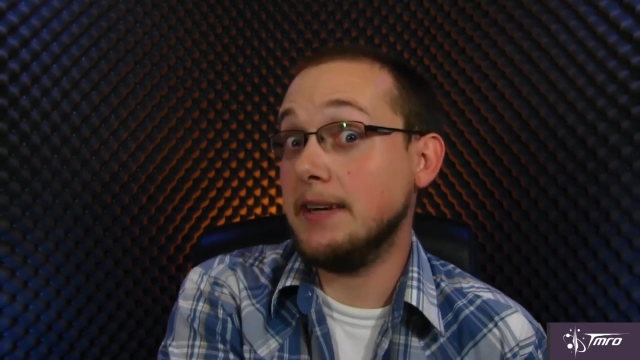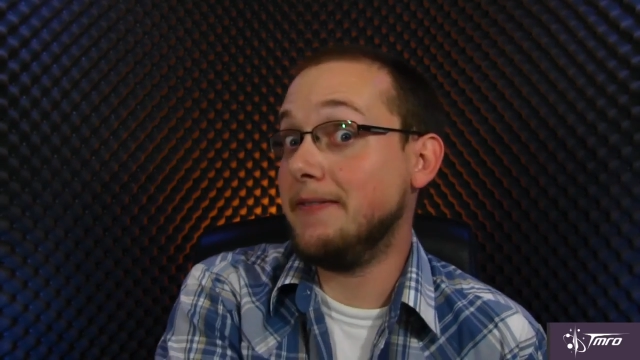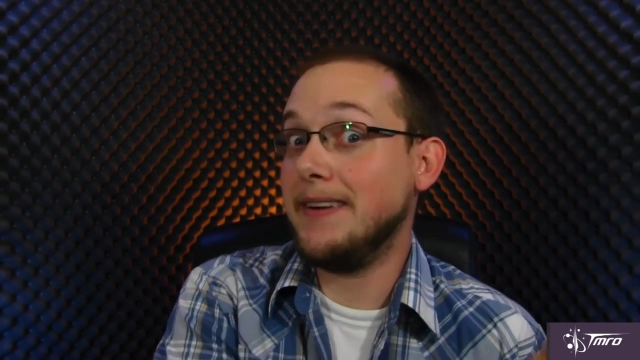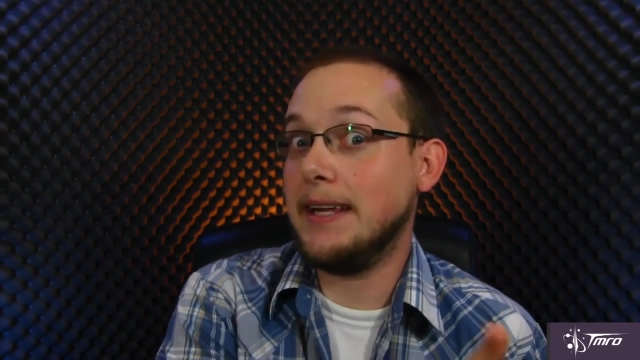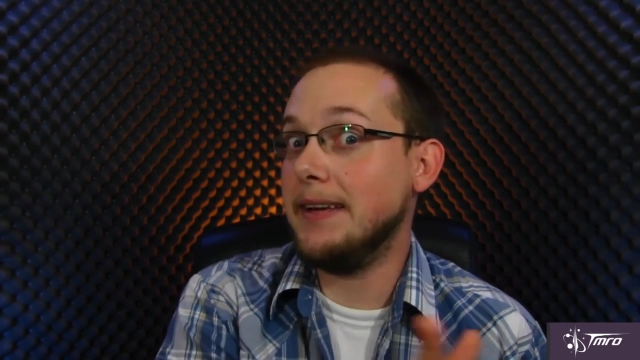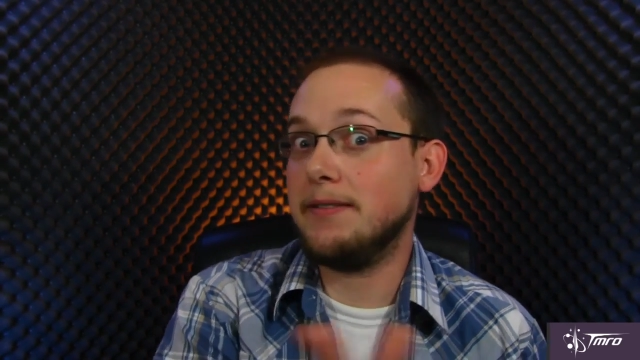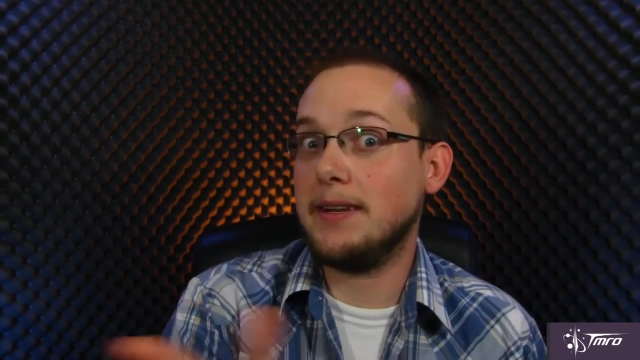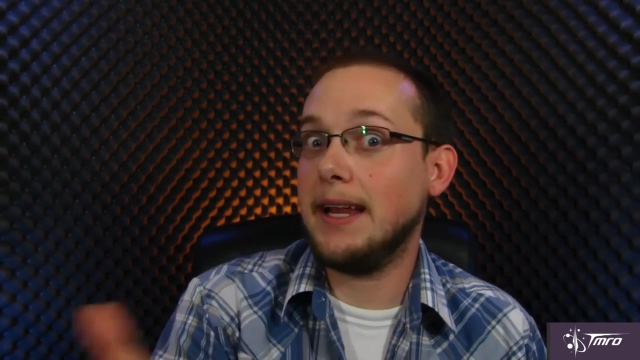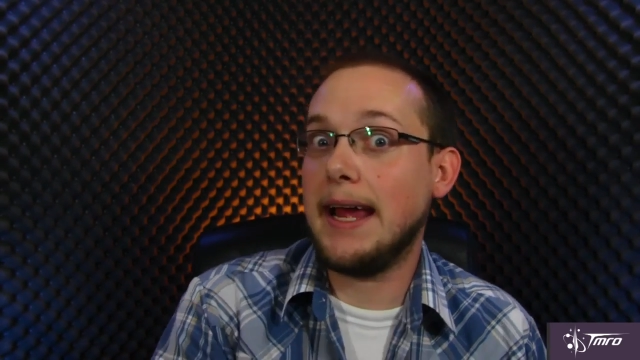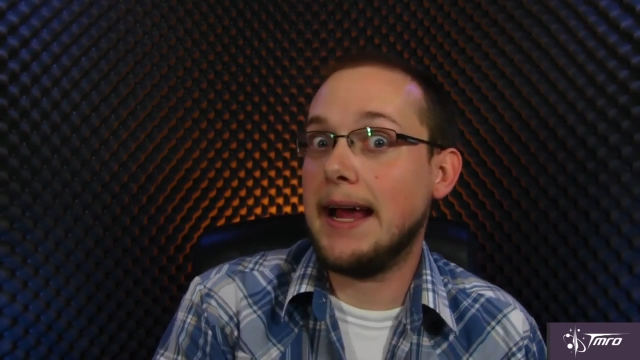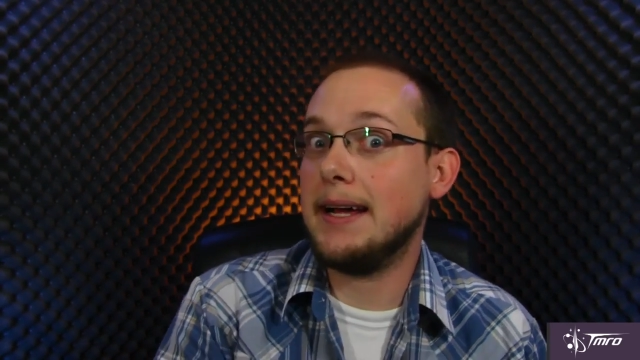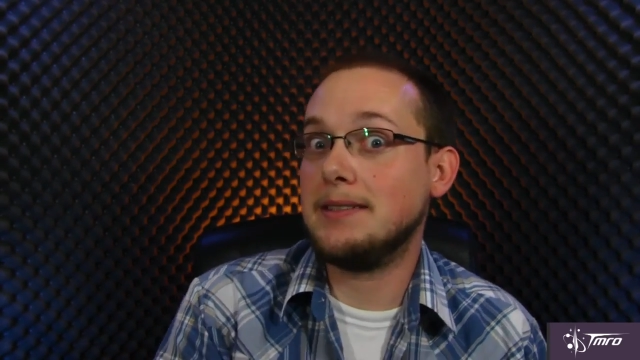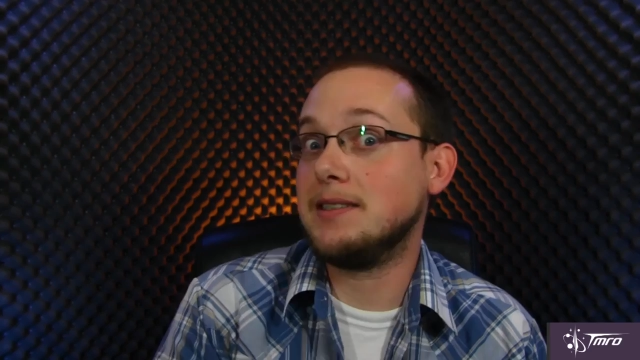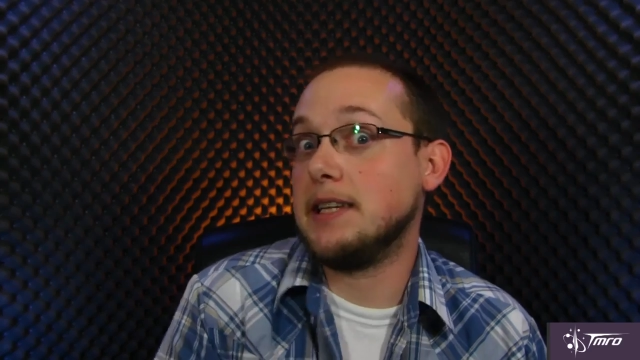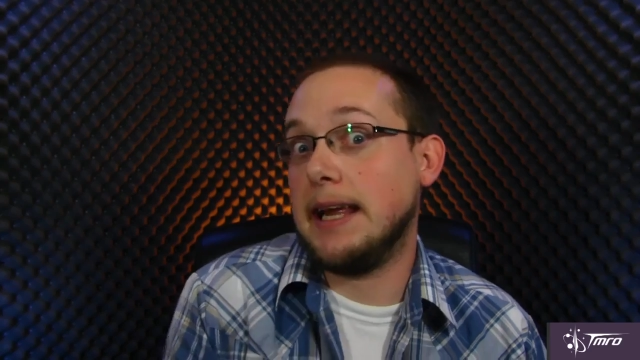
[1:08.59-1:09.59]
if it even
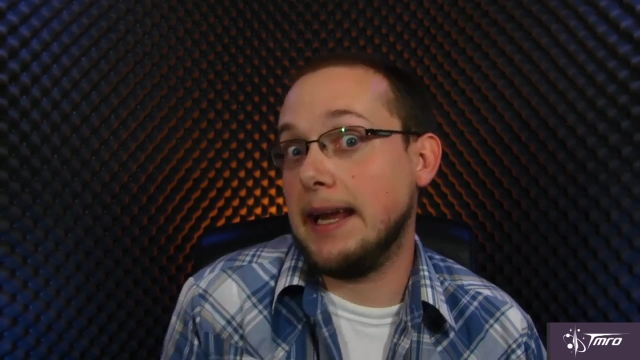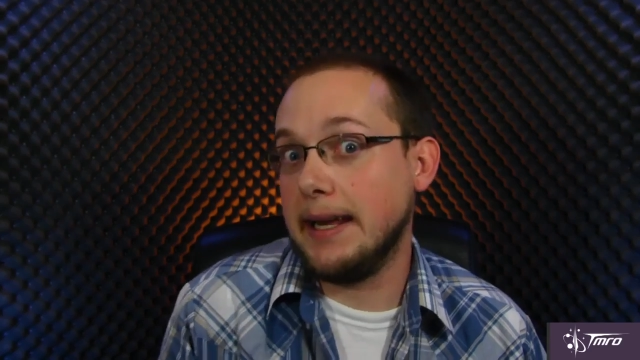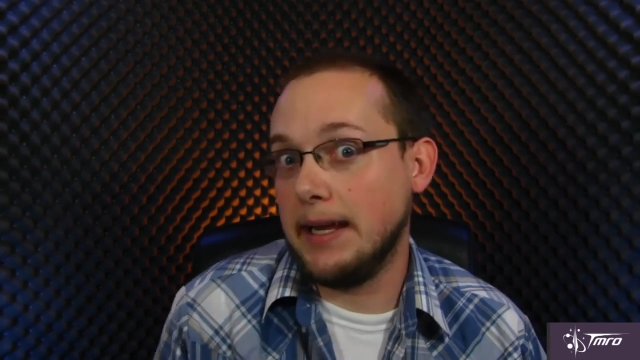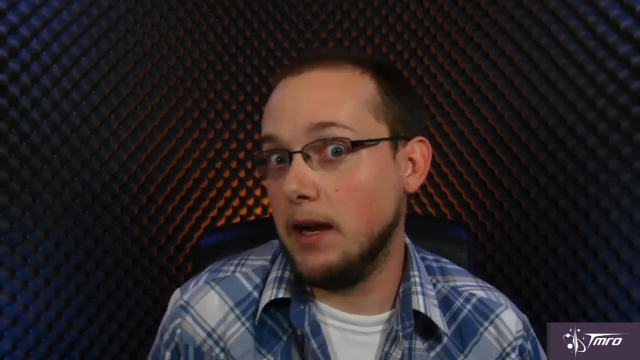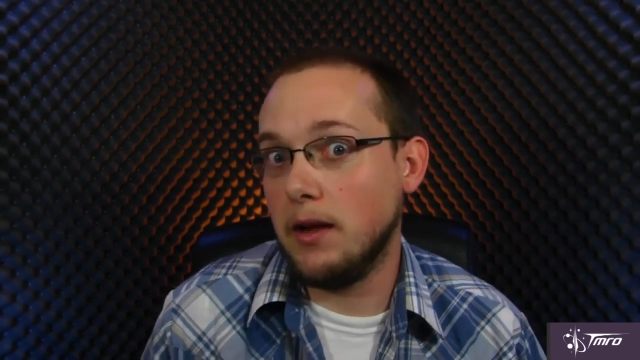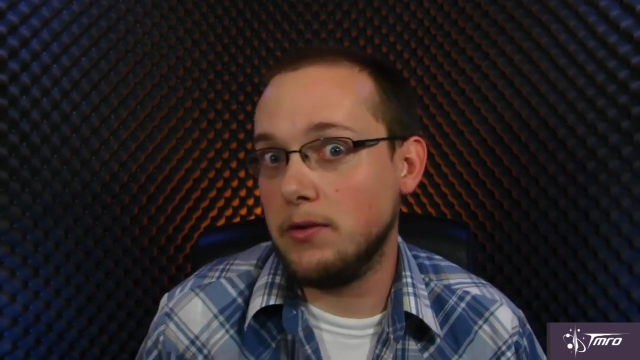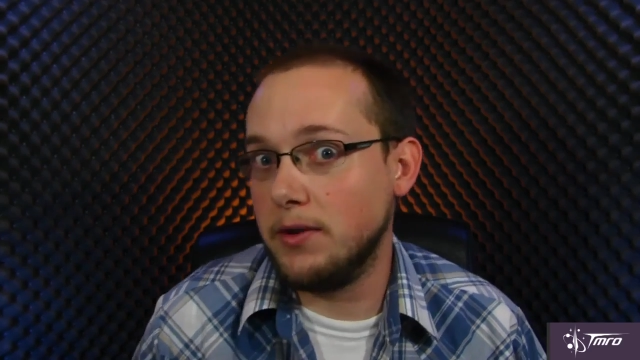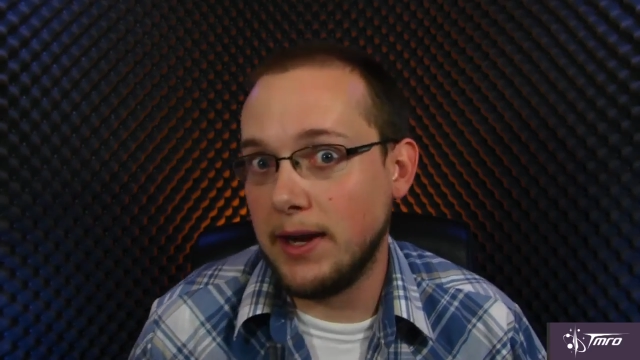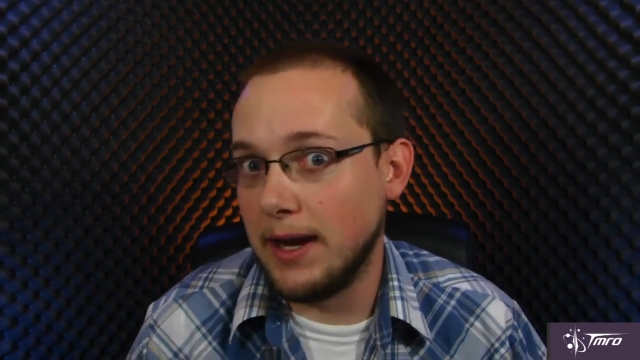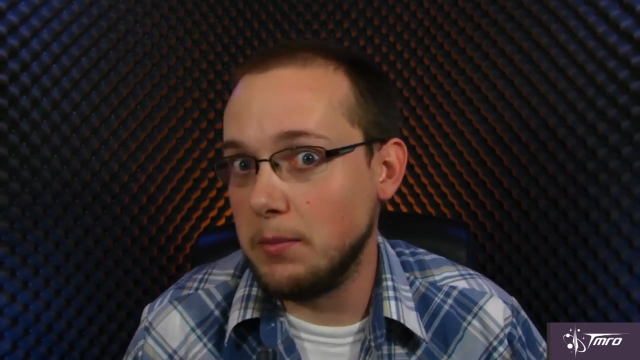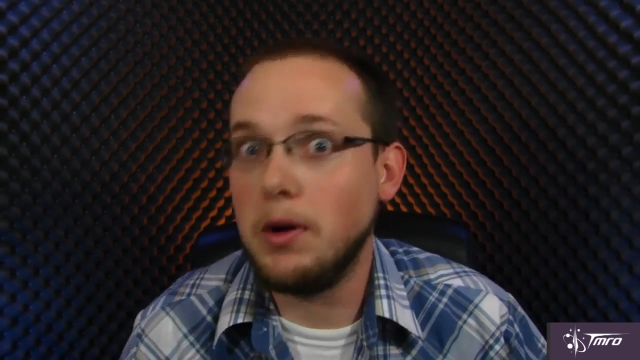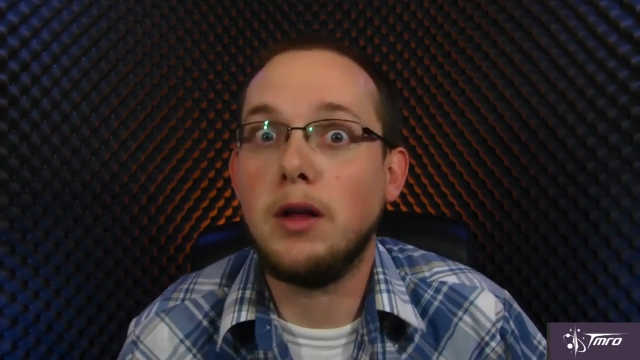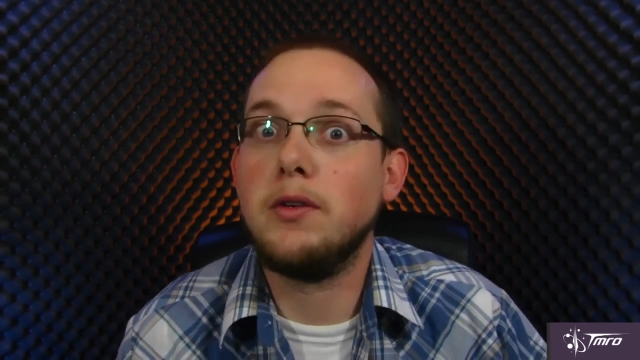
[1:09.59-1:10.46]
has any other name